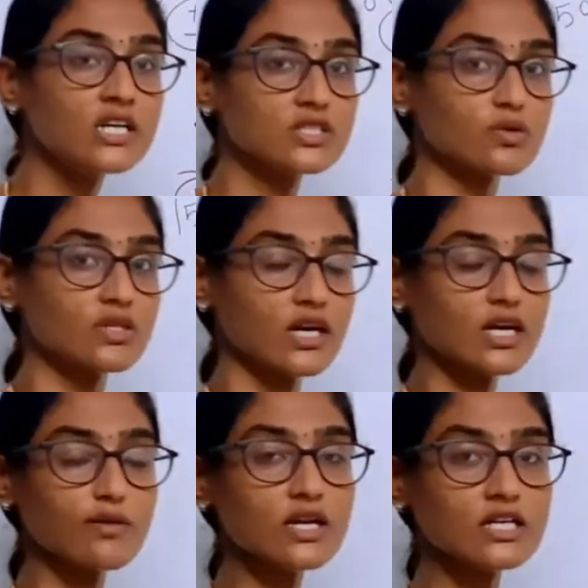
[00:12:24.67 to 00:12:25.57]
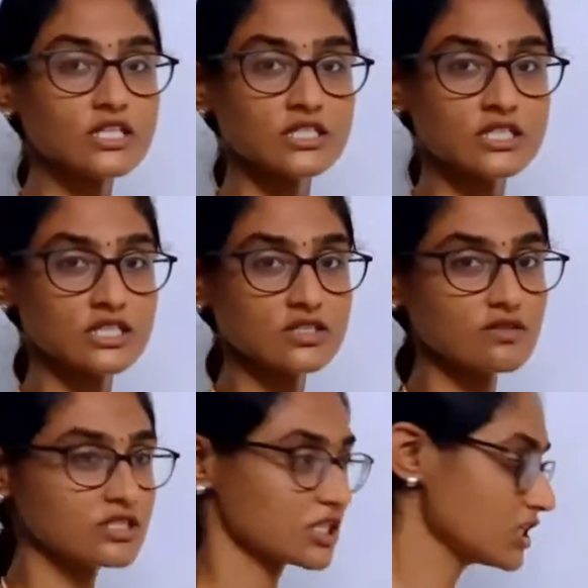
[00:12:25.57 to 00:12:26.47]
So the equivalent resistance
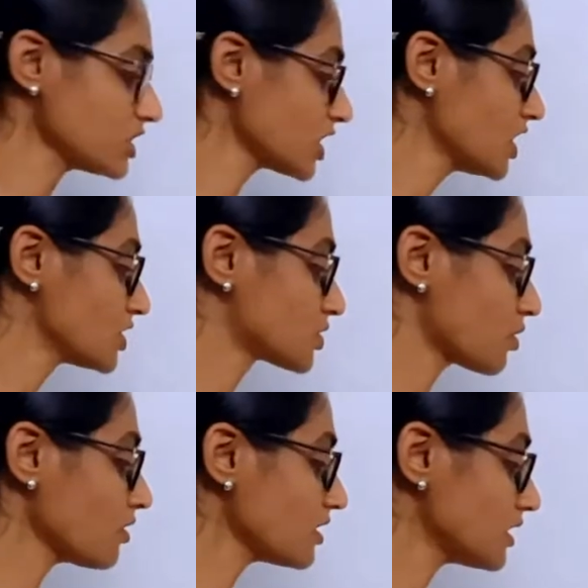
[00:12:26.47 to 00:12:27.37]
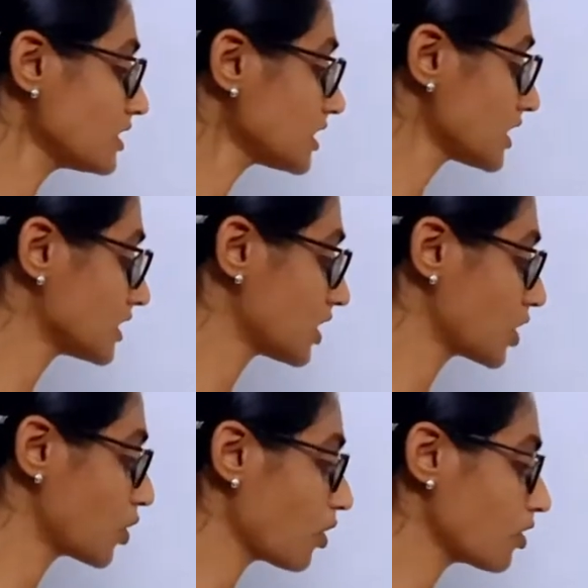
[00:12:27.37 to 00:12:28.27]
will change. So is the
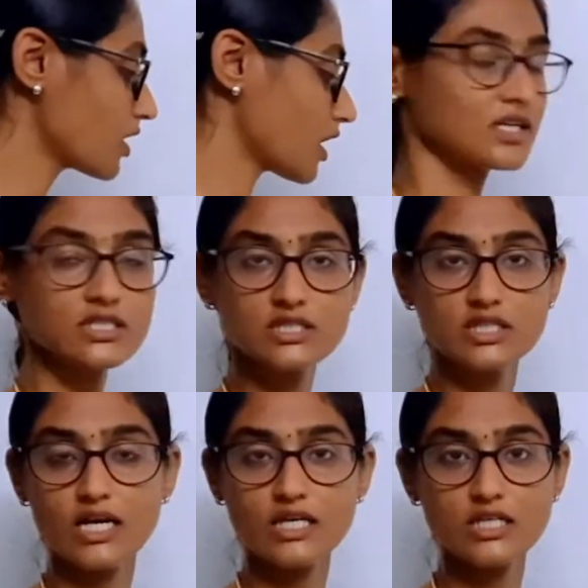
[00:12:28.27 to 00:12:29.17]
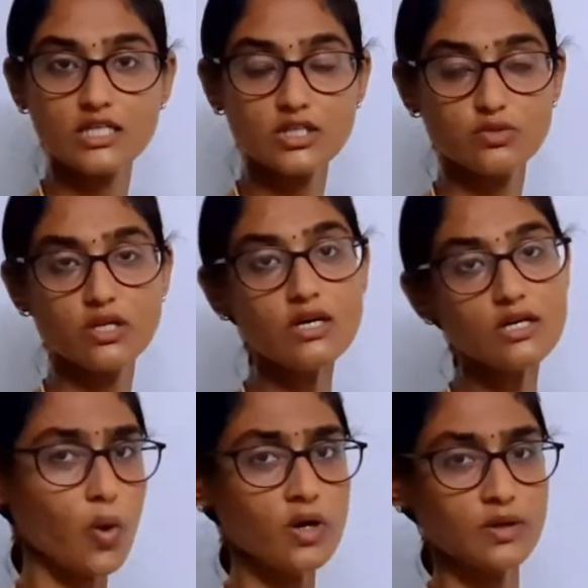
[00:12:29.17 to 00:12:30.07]
load that is connected to the
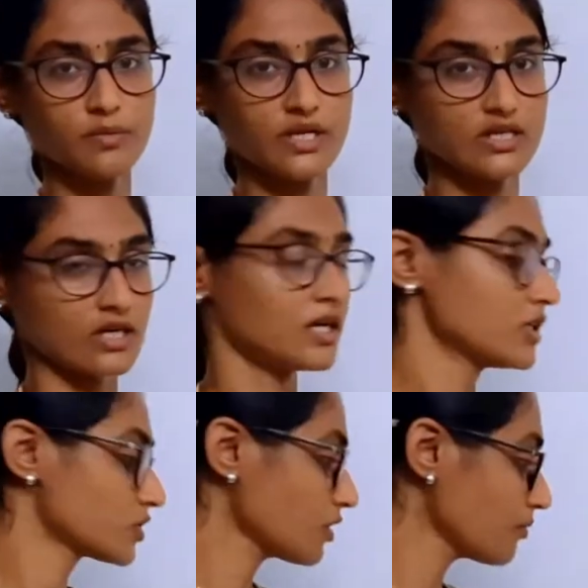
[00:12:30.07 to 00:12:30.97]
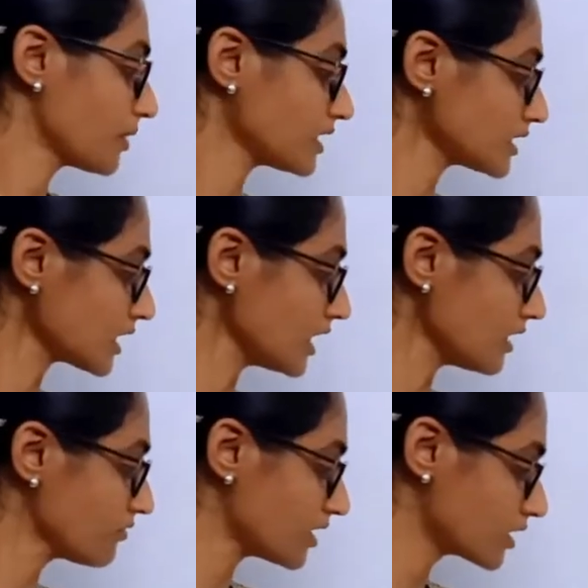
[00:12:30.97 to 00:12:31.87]
voltmeter. So basically
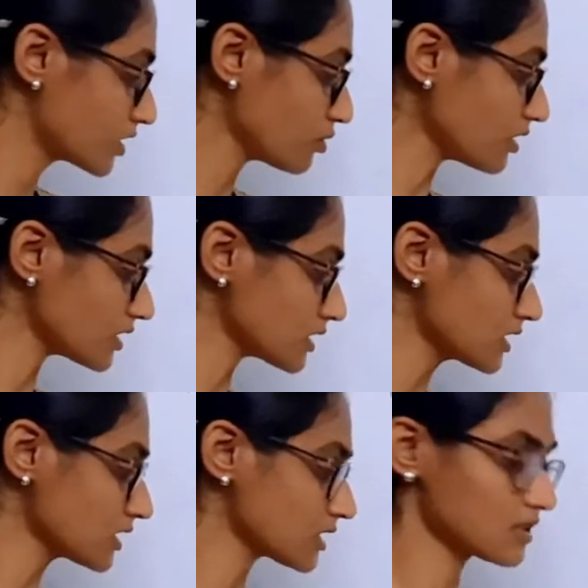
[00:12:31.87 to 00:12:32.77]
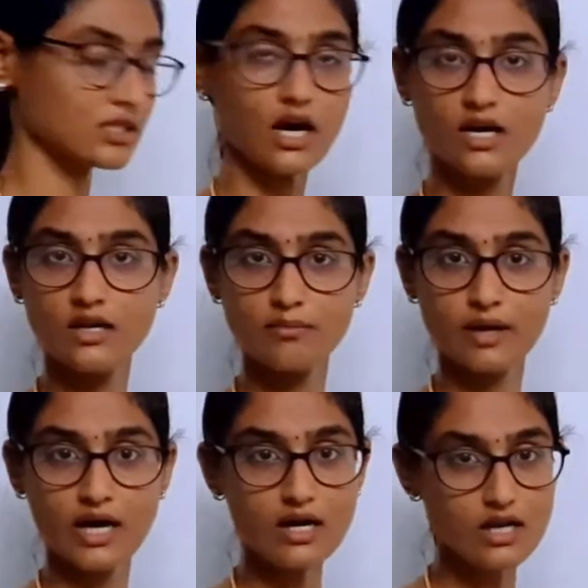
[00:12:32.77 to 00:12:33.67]
when two resistances are in
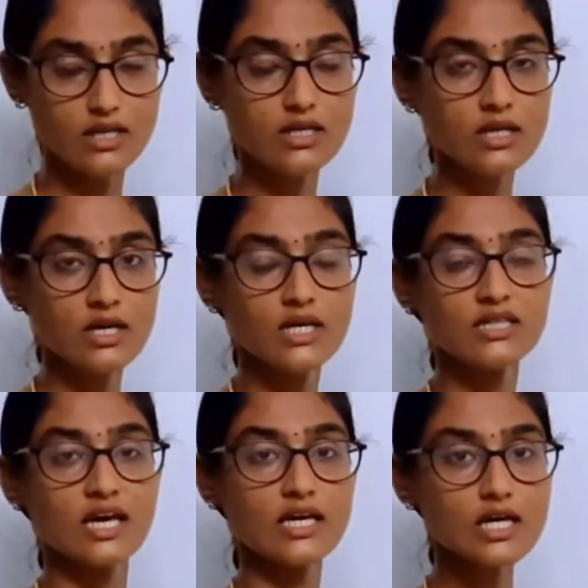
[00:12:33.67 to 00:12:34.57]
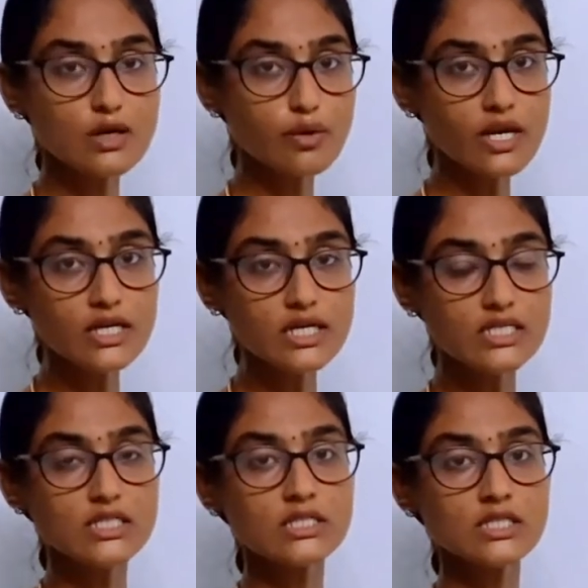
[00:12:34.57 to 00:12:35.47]
parallel, the equivalent
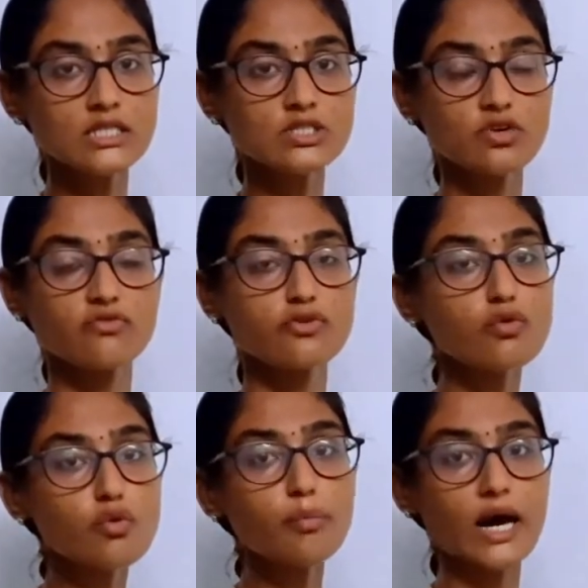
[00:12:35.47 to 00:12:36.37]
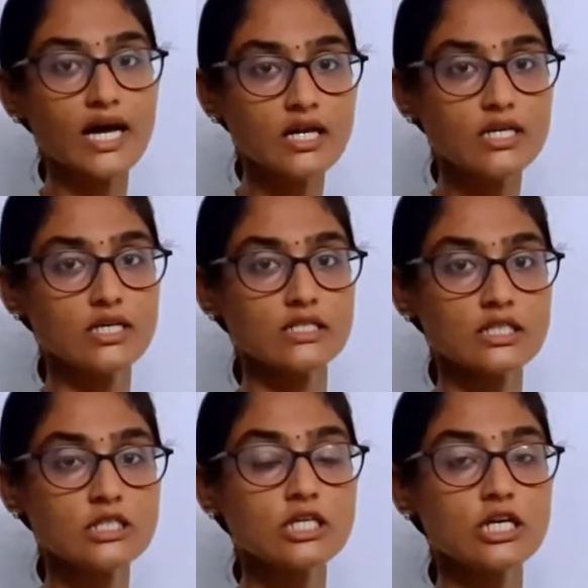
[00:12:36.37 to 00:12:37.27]
resistance of two parallel
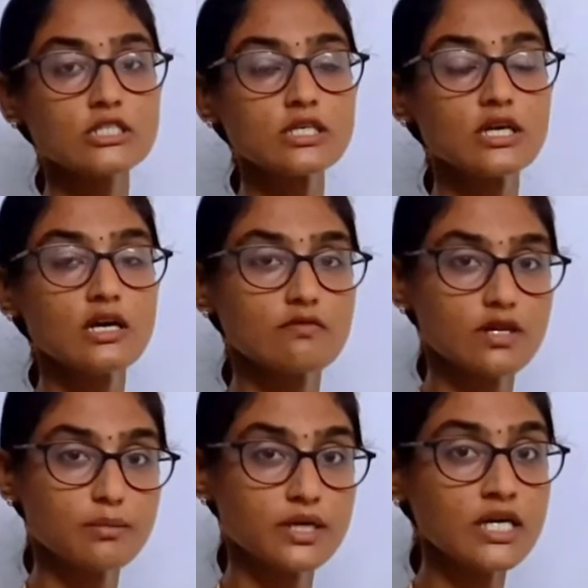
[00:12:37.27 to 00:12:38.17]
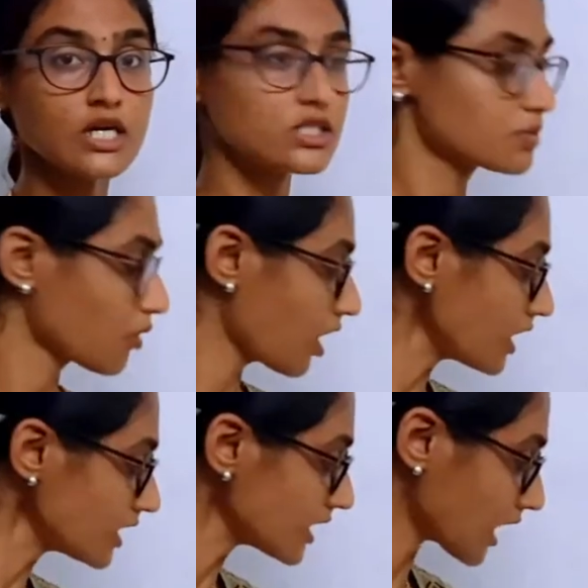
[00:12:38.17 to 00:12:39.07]
resistors will be
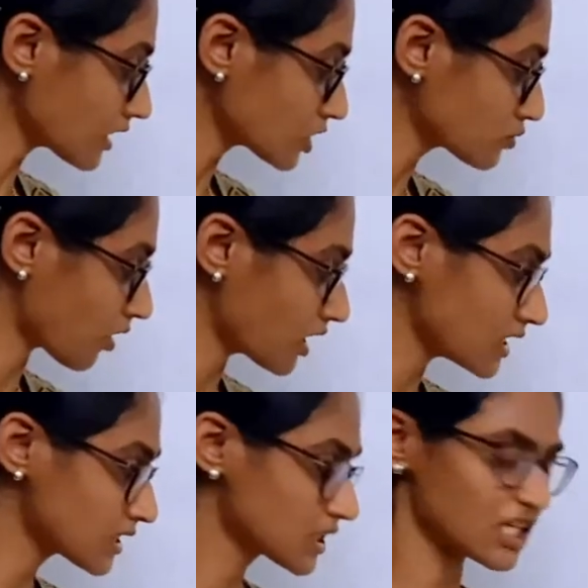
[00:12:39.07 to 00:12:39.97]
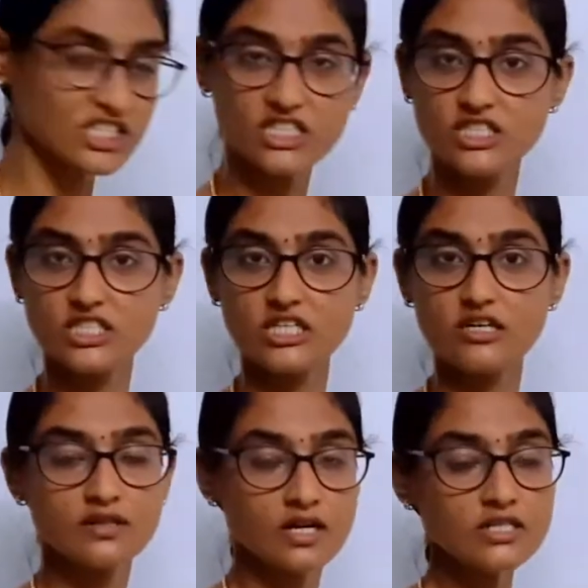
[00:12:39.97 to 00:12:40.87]
smaller than the smallest resistor.
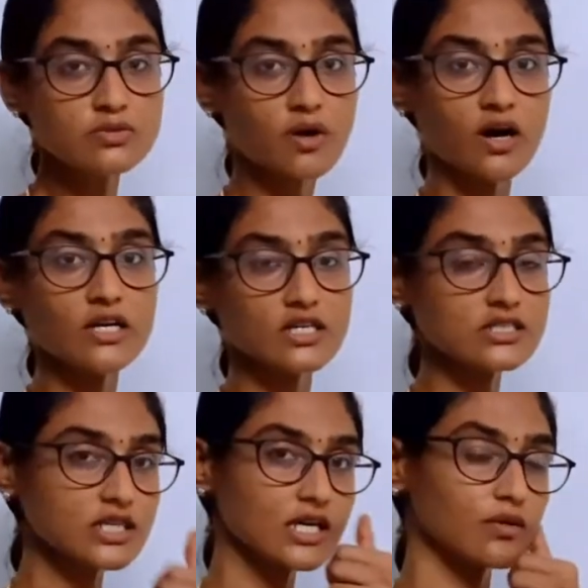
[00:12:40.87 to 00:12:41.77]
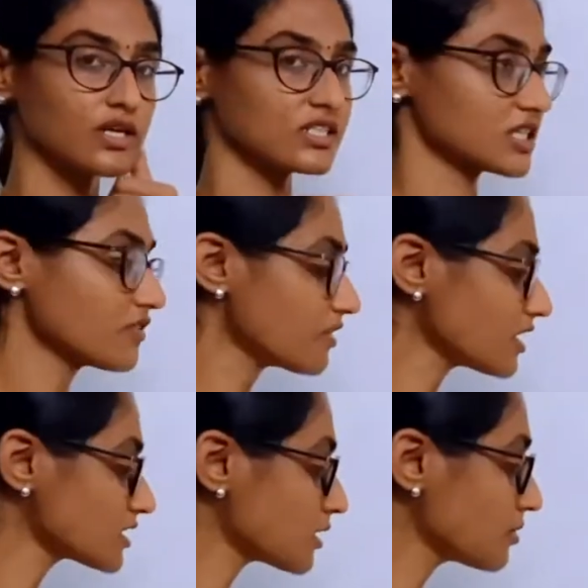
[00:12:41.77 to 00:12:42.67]
That is what is equivalent. Say for
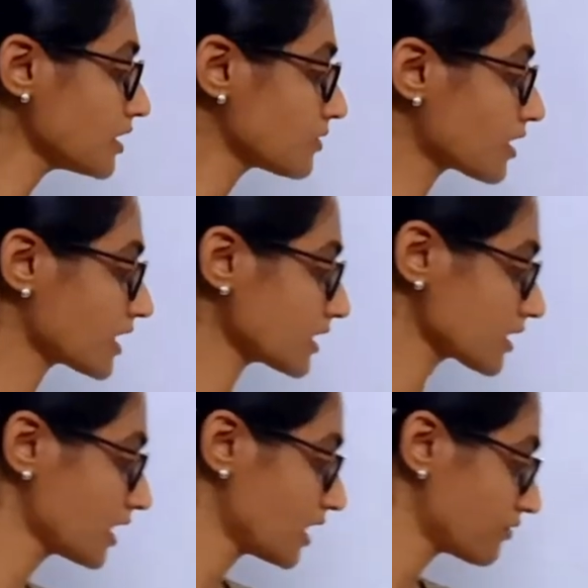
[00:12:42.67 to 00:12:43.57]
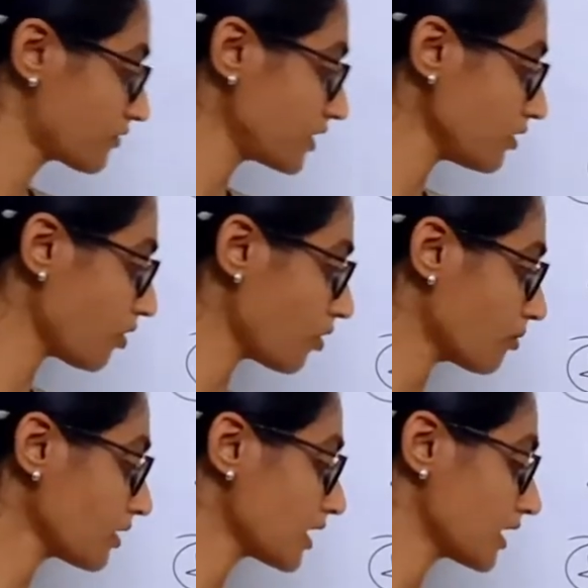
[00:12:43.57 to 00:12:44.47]
example you connect 50
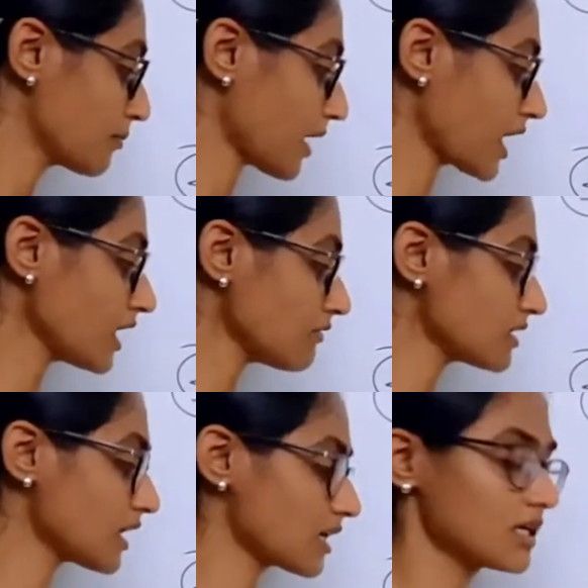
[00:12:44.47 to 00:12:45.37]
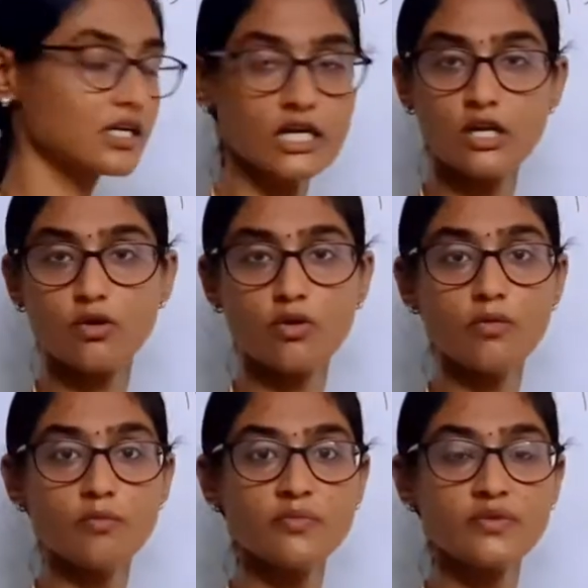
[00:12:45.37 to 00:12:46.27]
ohm in parallel with 100 kilo ohm.